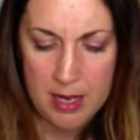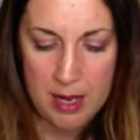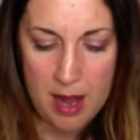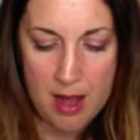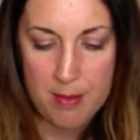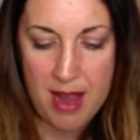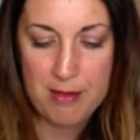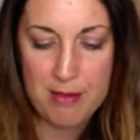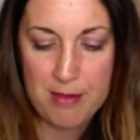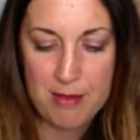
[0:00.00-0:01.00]
I
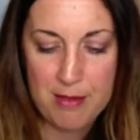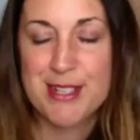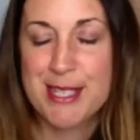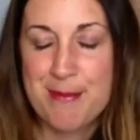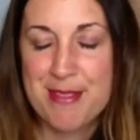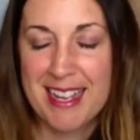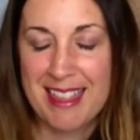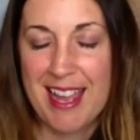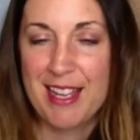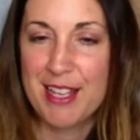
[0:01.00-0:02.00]
remember
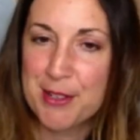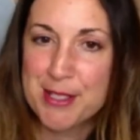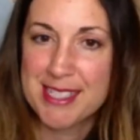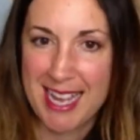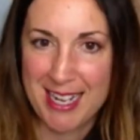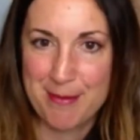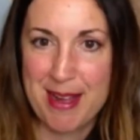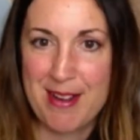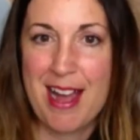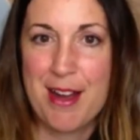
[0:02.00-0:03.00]
something that you said
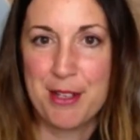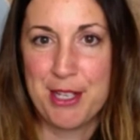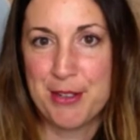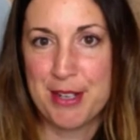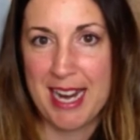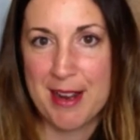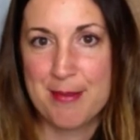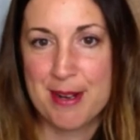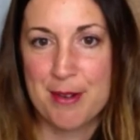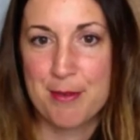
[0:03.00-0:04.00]
about how you and
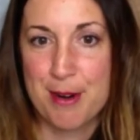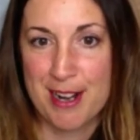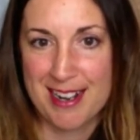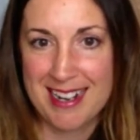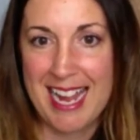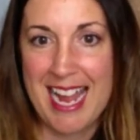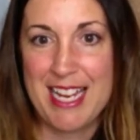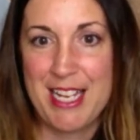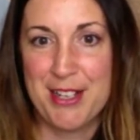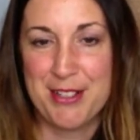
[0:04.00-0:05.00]
Amber work
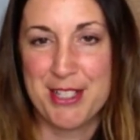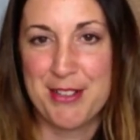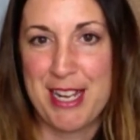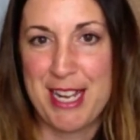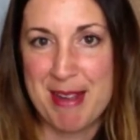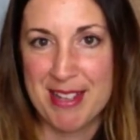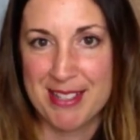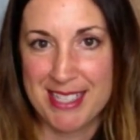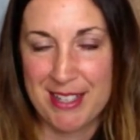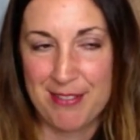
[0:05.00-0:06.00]
and you do
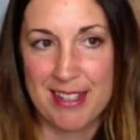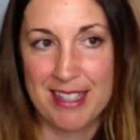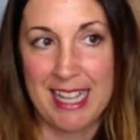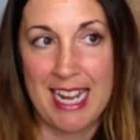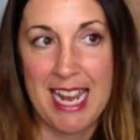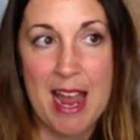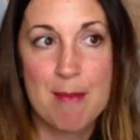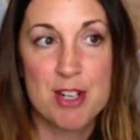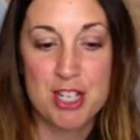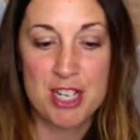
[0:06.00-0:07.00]
emails differently. Like
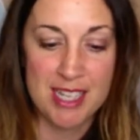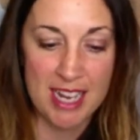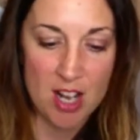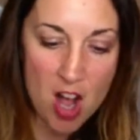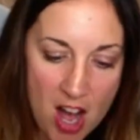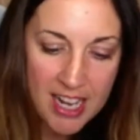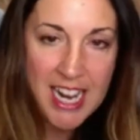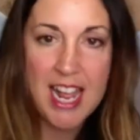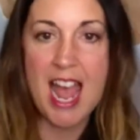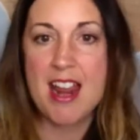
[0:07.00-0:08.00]
Amber, she's like on
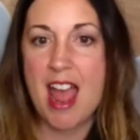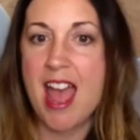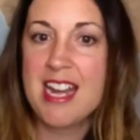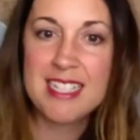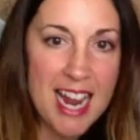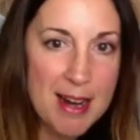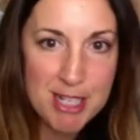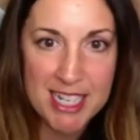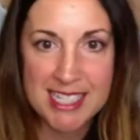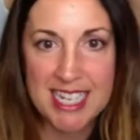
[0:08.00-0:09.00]
it at any time
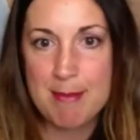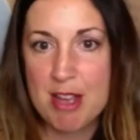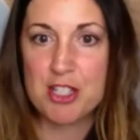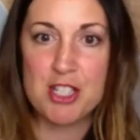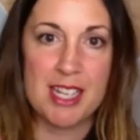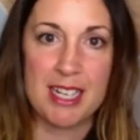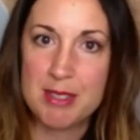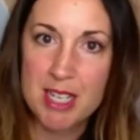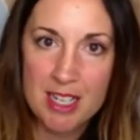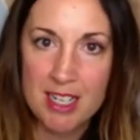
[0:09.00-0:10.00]
she gets an email, she's like
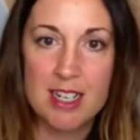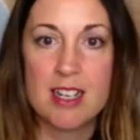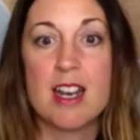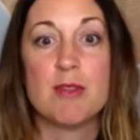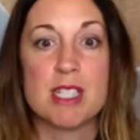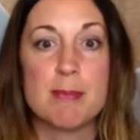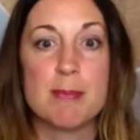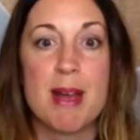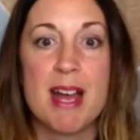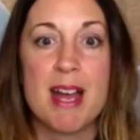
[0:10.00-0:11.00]
and
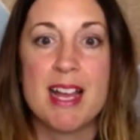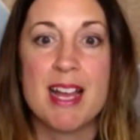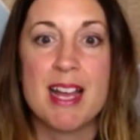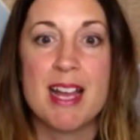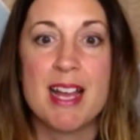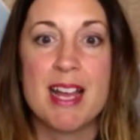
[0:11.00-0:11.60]
responds.